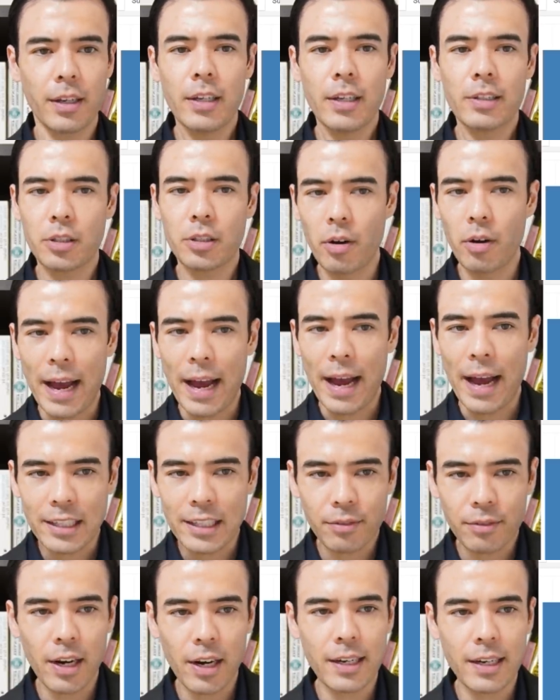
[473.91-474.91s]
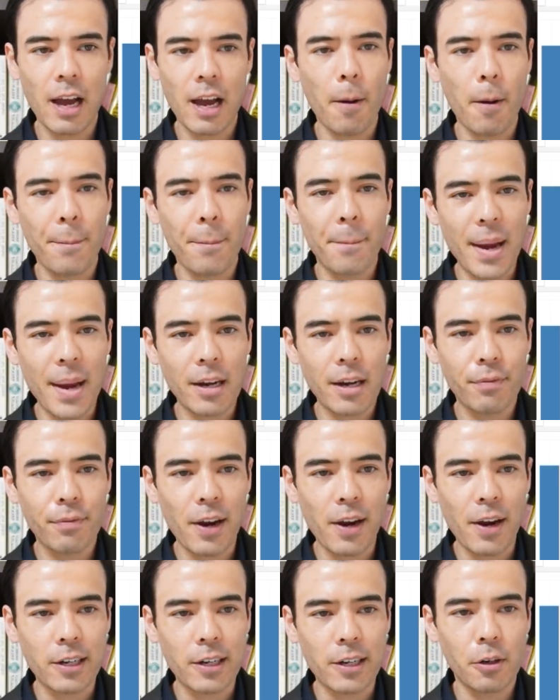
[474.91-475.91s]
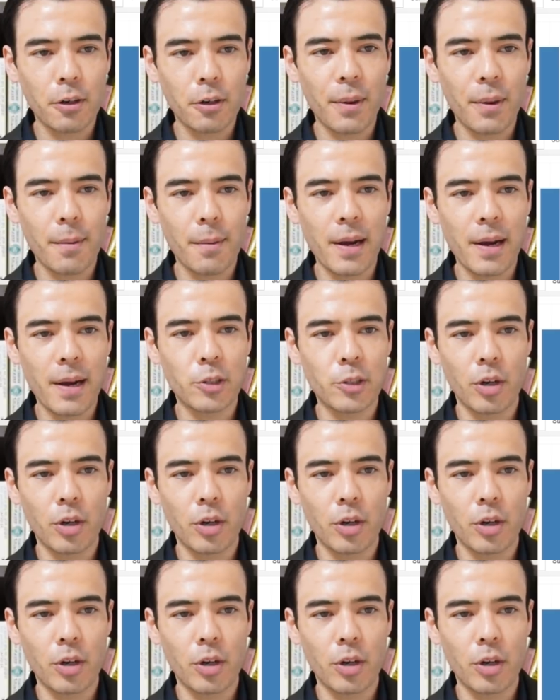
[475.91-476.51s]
So as of right now, manufacturing PMI is